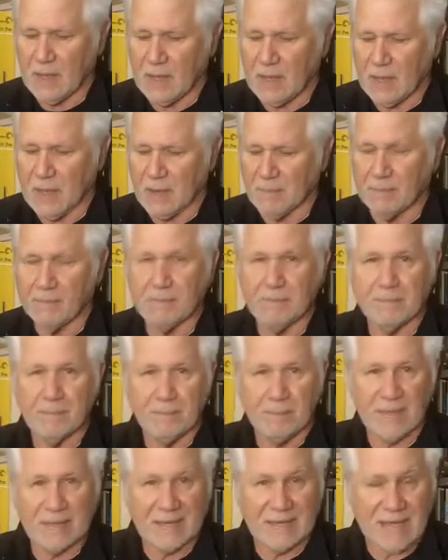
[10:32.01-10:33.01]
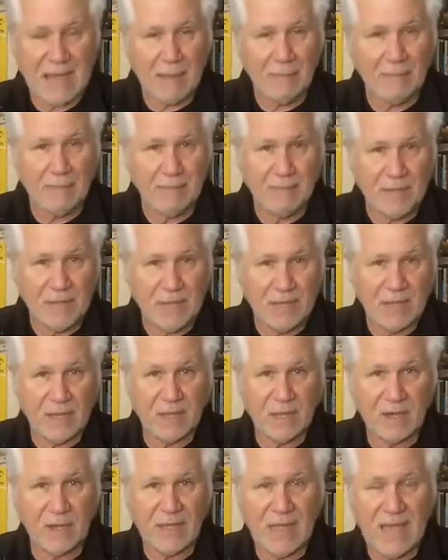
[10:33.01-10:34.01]
But in that
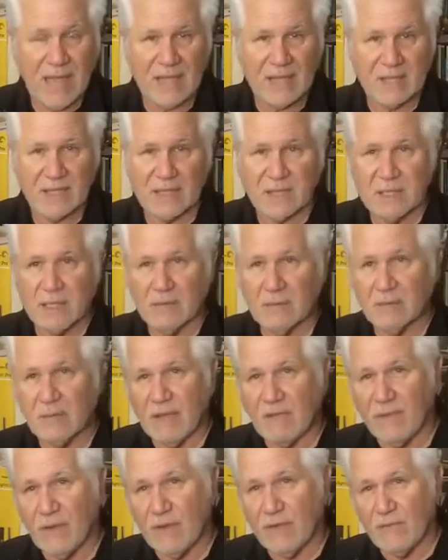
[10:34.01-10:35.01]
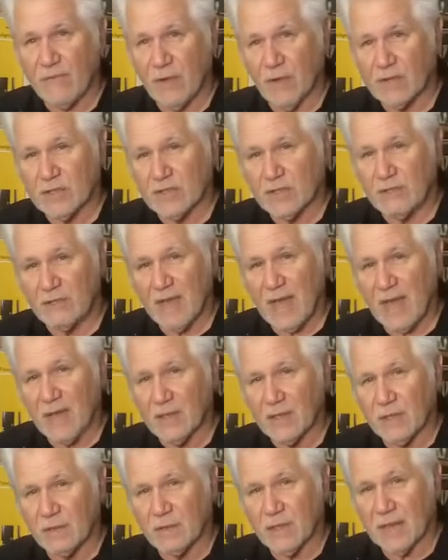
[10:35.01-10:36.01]
particular case, my very first
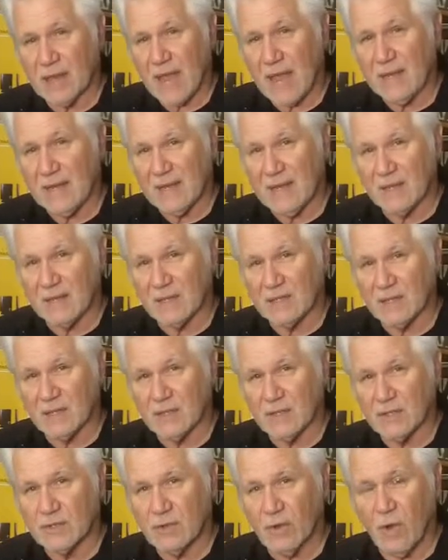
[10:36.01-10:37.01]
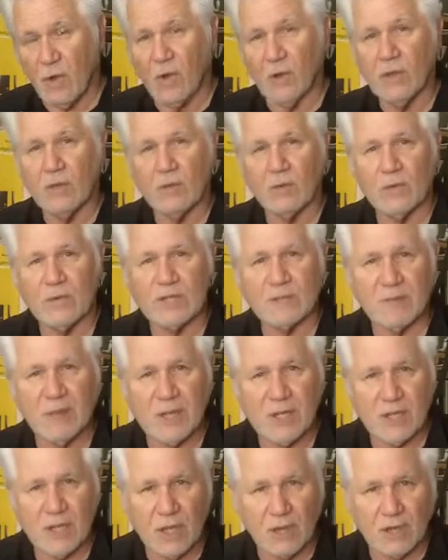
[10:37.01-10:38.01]
value that I needed to control was
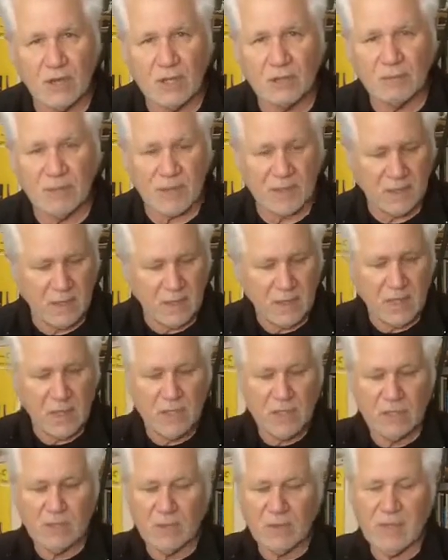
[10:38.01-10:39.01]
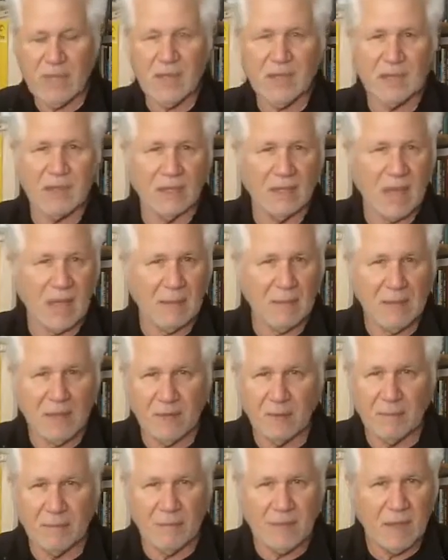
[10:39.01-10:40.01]
my shutter speed. So again, the light
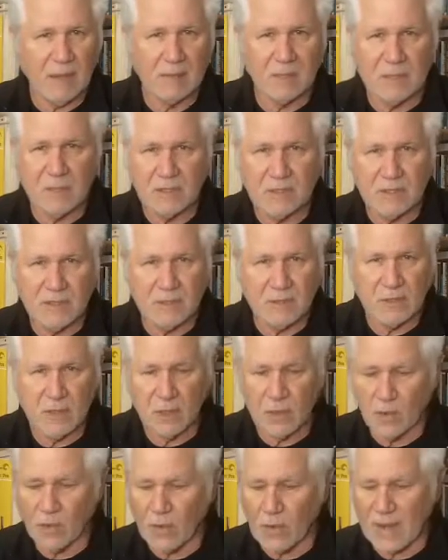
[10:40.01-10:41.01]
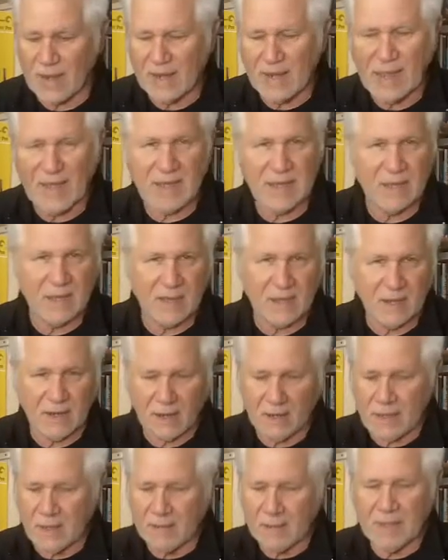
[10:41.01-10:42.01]
meter comes in great handy there.